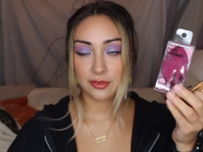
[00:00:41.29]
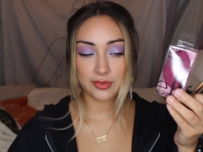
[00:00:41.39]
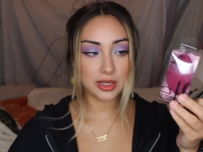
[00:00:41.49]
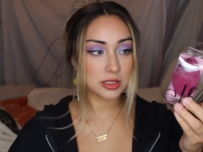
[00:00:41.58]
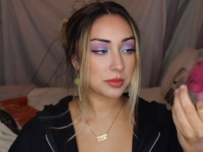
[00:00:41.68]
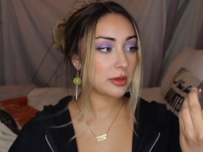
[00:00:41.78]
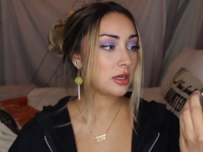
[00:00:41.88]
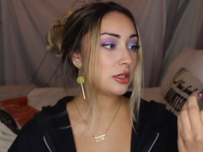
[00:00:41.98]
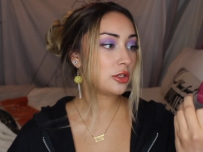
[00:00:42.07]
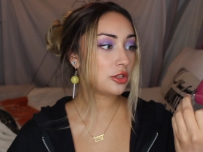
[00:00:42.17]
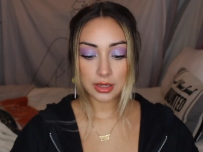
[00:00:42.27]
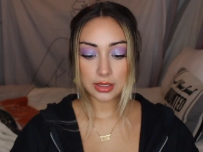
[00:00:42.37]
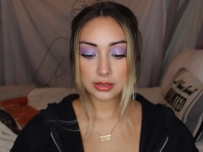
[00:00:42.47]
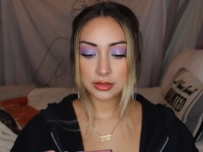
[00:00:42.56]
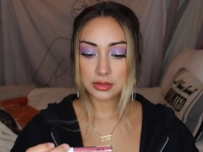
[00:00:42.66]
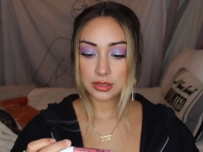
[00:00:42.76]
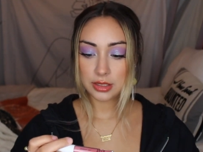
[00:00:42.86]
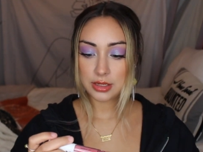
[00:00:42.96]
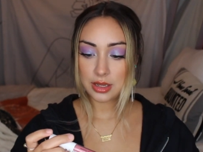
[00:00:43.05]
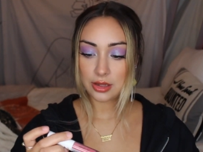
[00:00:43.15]
face sponge, and
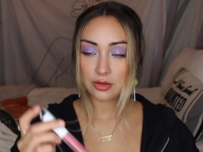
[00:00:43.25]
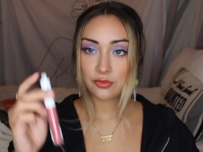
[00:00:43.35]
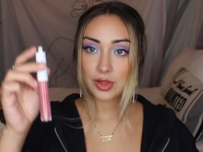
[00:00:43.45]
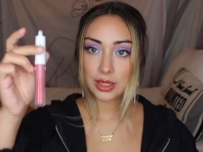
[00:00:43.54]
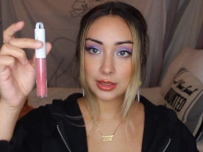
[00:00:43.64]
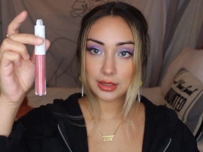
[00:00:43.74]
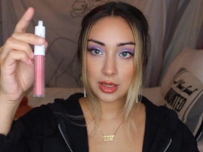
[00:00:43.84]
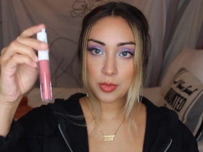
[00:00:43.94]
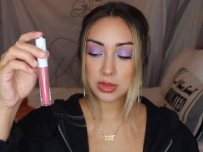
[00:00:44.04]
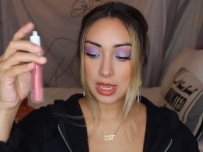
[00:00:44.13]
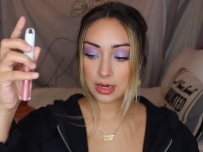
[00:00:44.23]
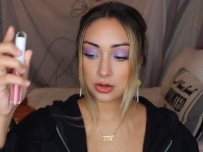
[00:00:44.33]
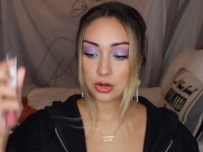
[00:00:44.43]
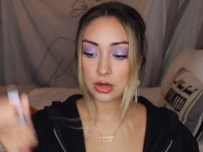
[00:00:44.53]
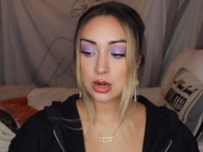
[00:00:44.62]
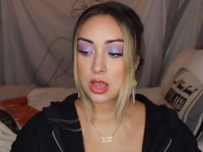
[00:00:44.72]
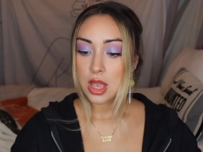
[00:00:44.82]
an e.l.f. lip lacquer.